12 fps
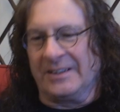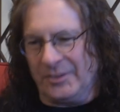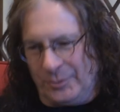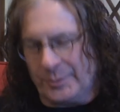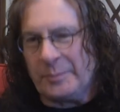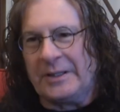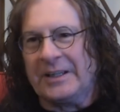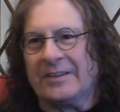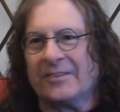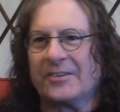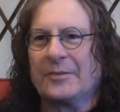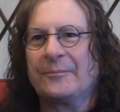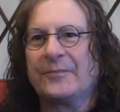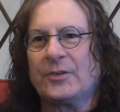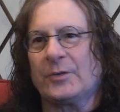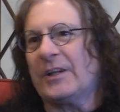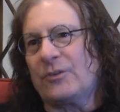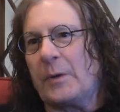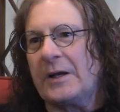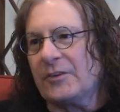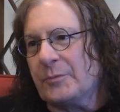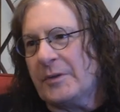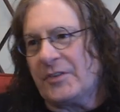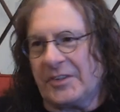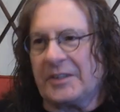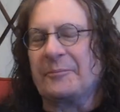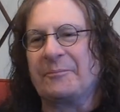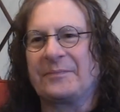His remains. So that's why he's missing.